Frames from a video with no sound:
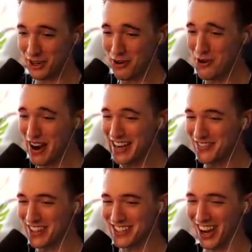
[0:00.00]
I don't know where
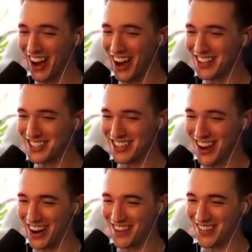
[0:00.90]
any of the tasks
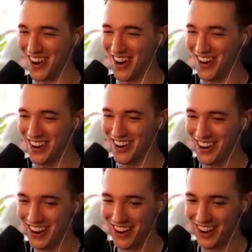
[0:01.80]
are, bro!